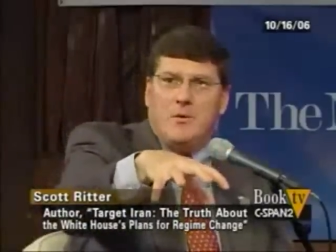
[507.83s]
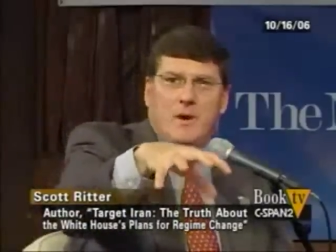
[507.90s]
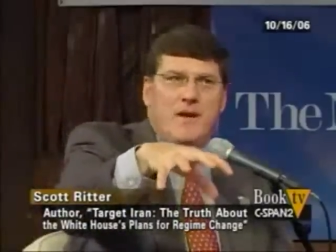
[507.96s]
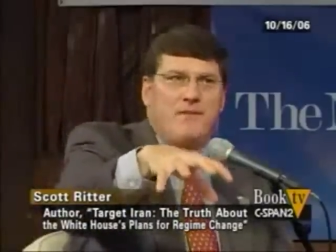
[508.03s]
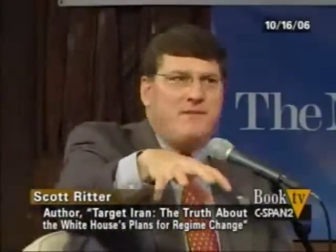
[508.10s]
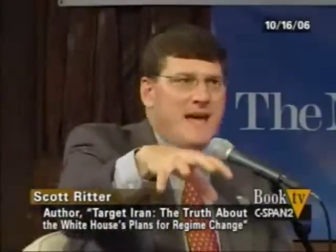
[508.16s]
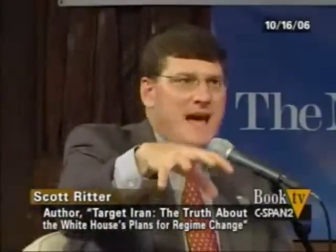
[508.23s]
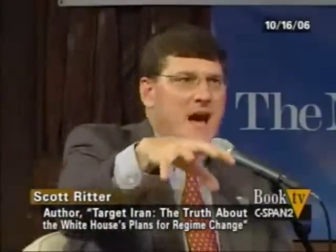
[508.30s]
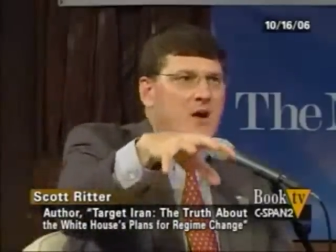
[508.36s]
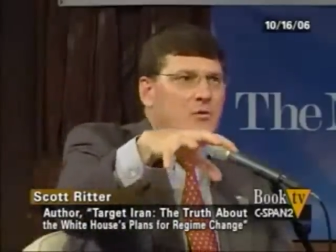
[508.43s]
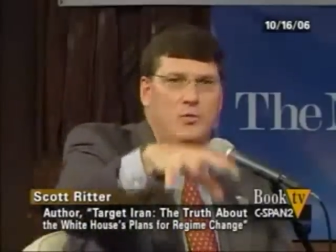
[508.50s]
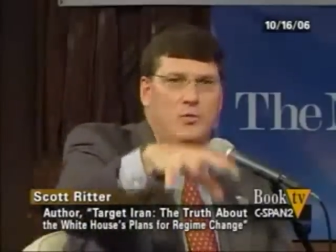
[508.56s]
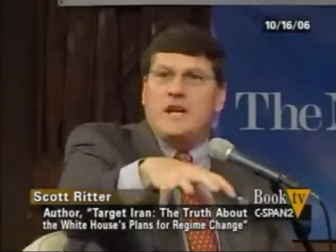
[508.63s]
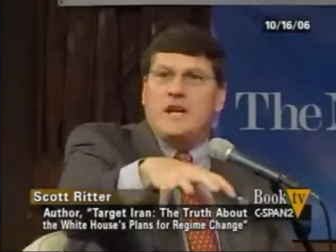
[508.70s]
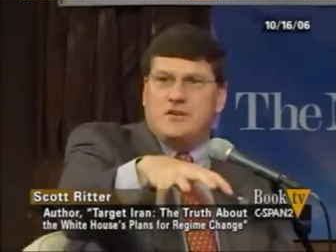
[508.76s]
We have now
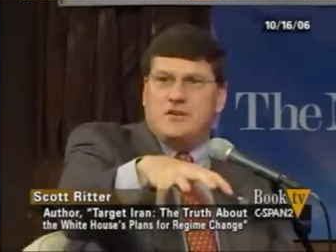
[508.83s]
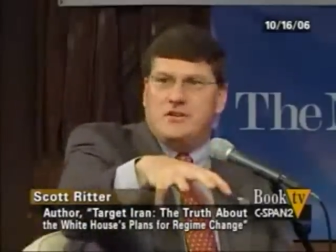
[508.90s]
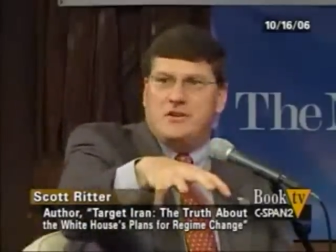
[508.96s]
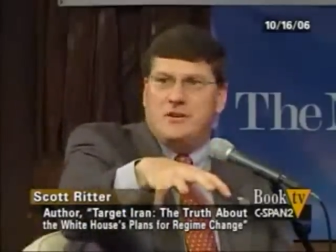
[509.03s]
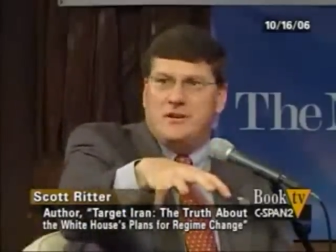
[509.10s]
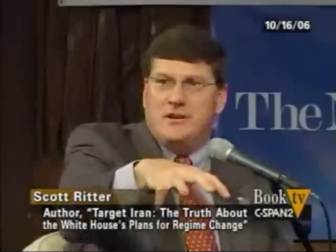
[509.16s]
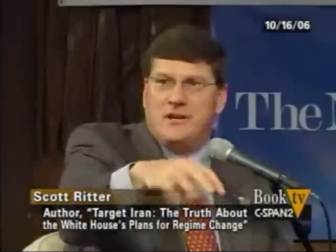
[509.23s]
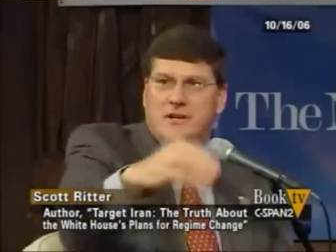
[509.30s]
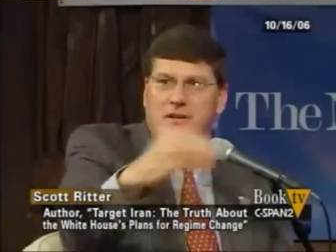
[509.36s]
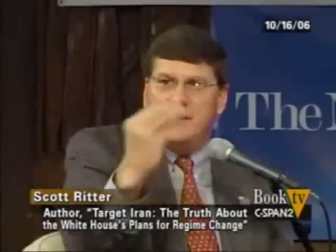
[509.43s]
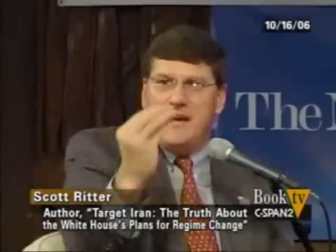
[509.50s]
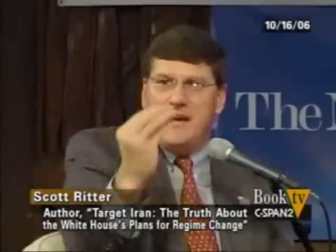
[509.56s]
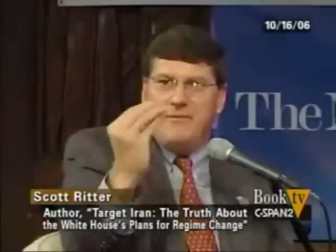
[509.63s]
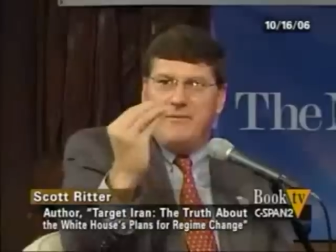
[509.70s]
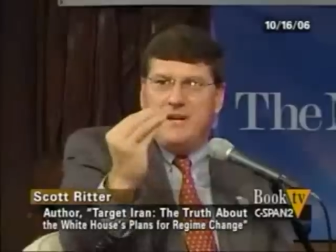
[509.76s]
reached
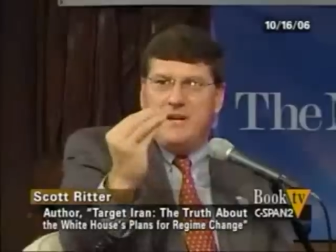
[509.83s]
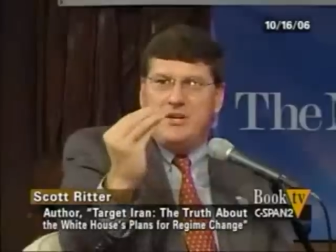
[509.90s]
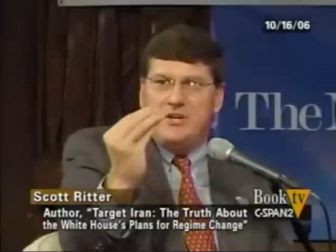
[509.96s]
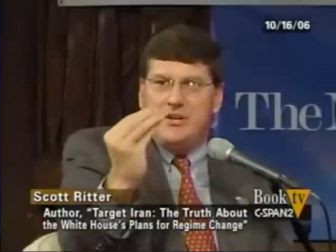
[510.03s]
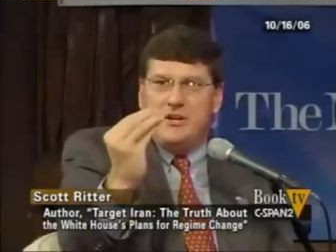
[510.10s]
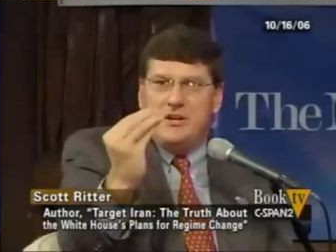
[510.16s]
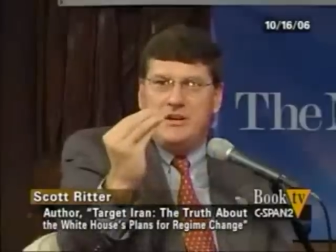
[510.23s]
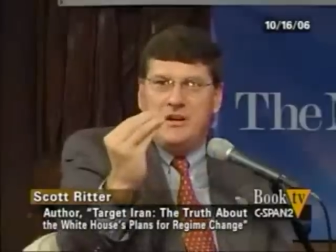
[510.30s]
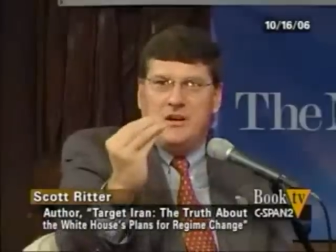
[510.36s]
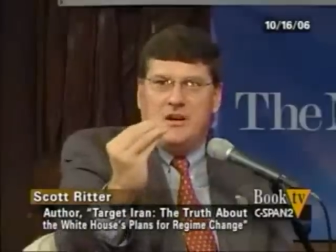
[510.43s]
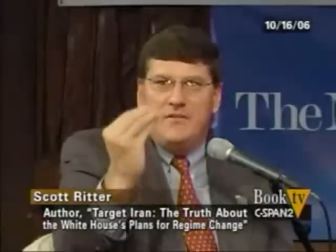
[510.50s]
the definition